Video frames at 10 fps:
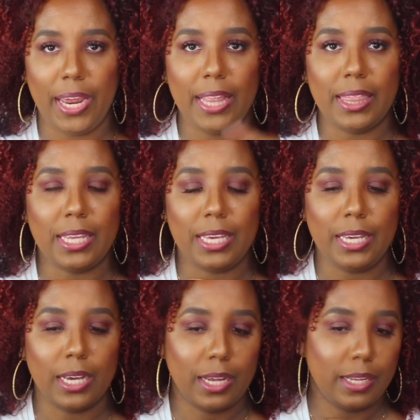and
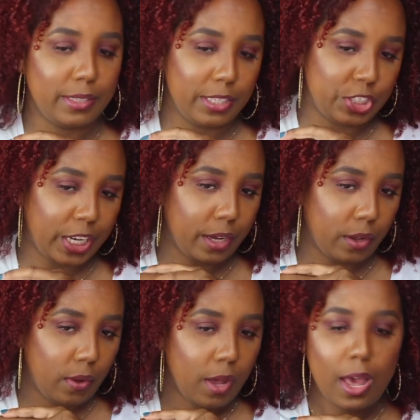the
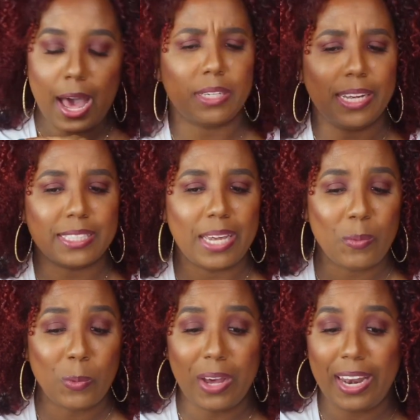gel. Today's day
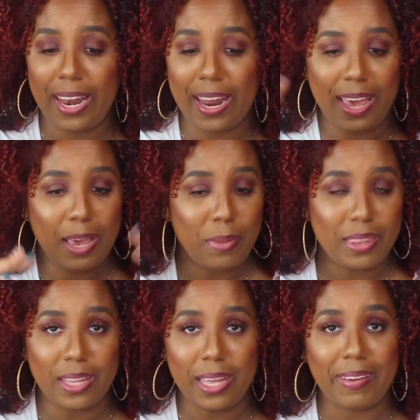one and I am
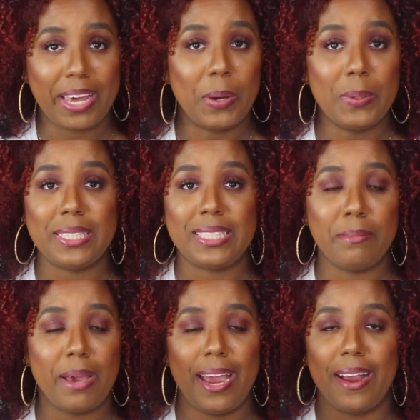in love. I can always see
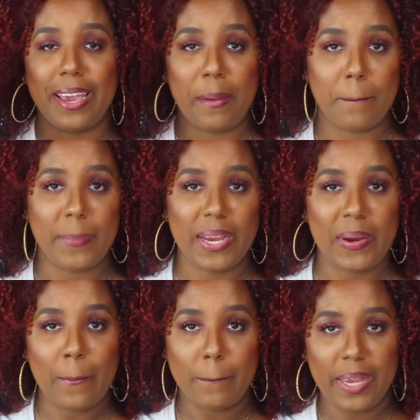my hair getting
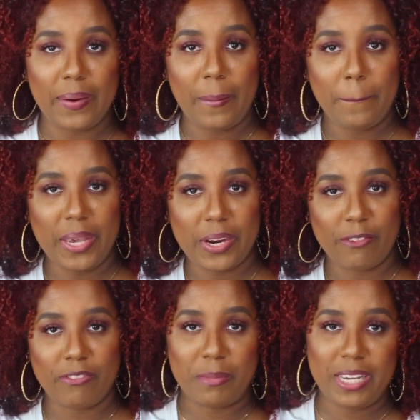bigger and bigger and
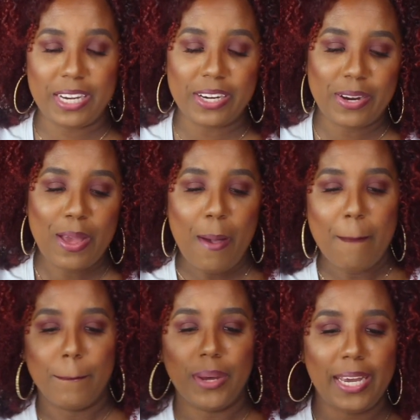bigger from here.
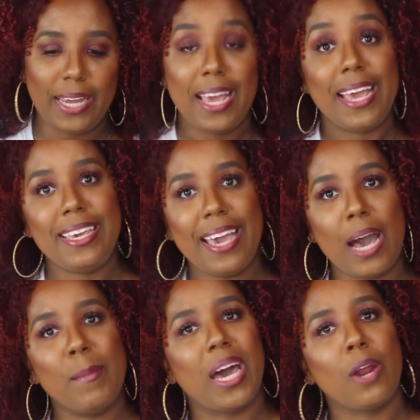But yeah,
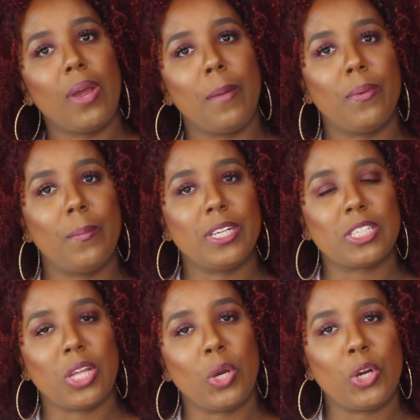I'm not gonna ramble much
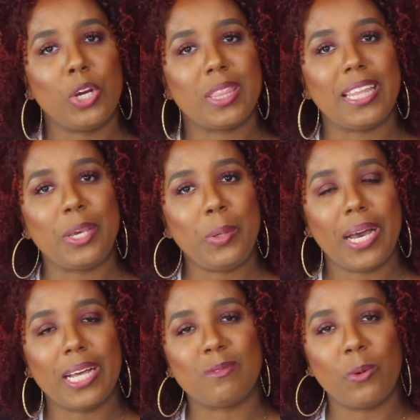longer. Thank you
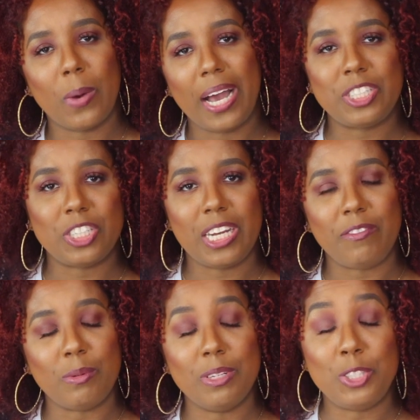guys for watching.
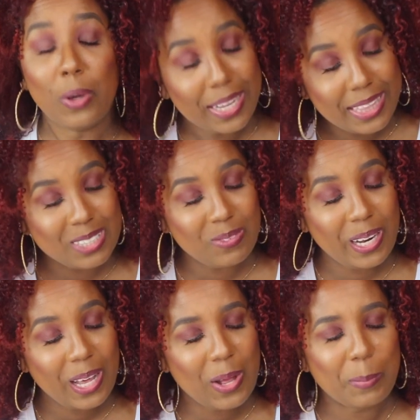If you enjoyed this
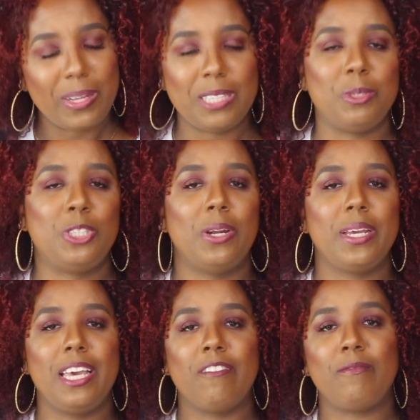video, please be sure
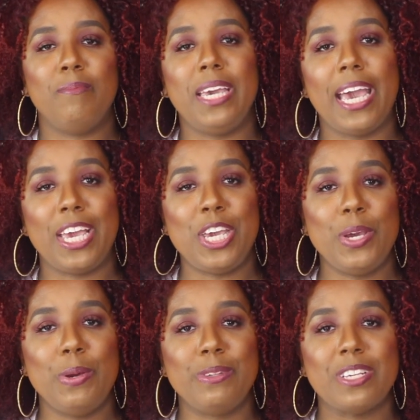to give me a
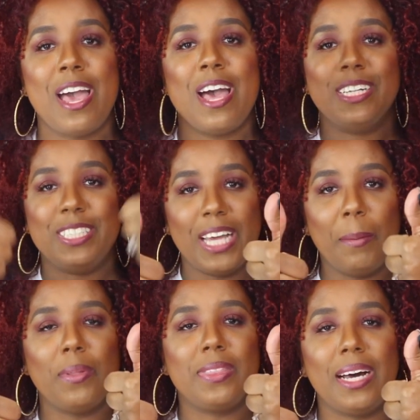huge
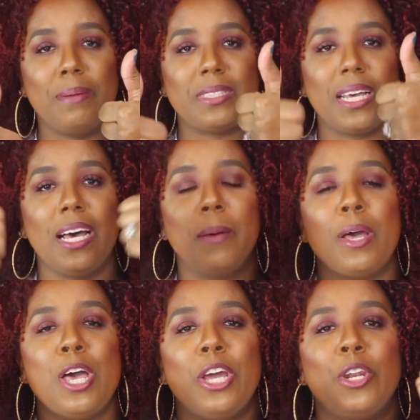double thumbs
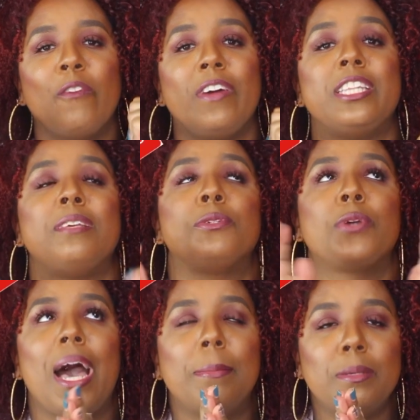up. Don't forget to
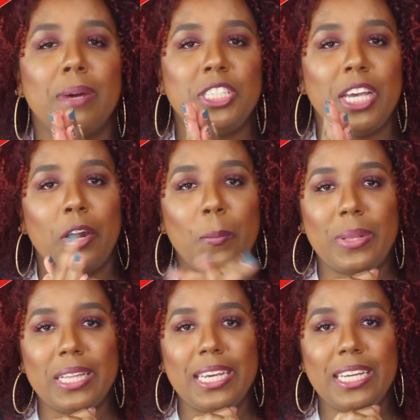subscribe to my channel.
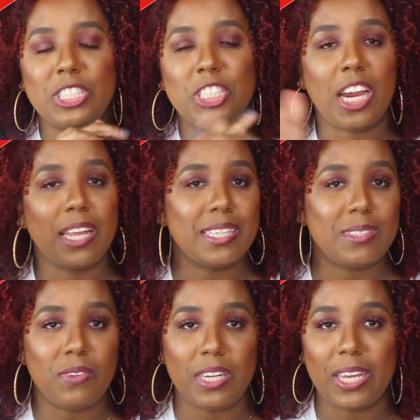Please share
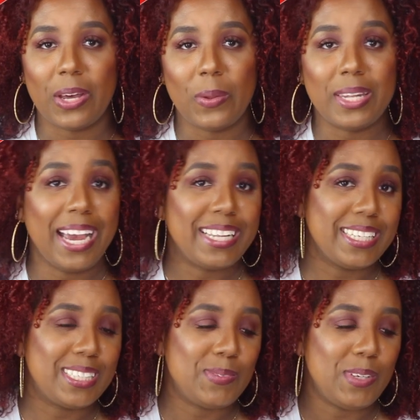this video, like
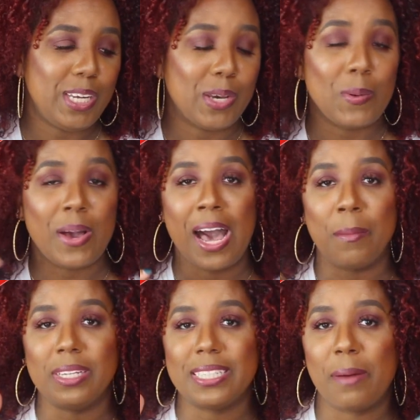this video,
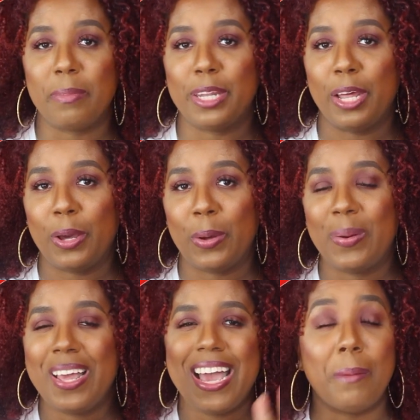comment down
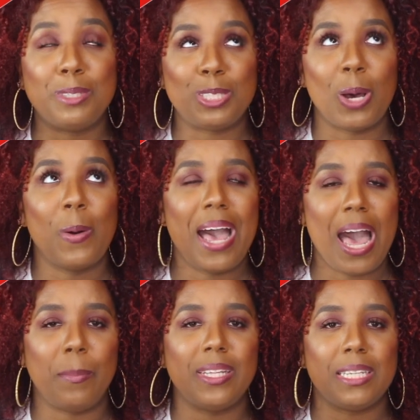below. I'm so
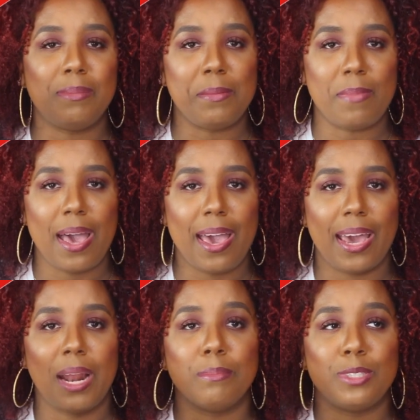happy to be
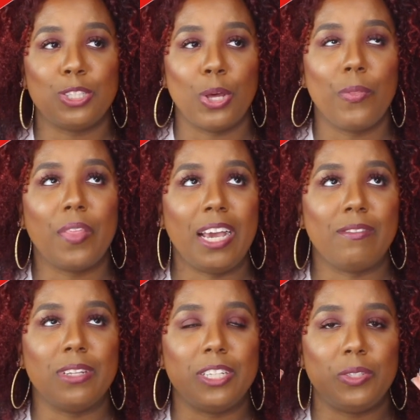back and I'm so
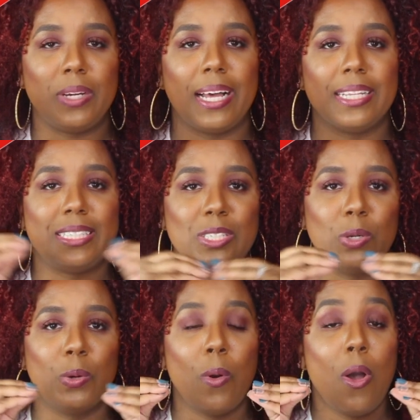thankful that you guys
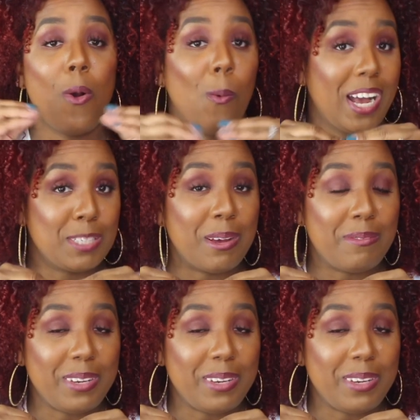still watch my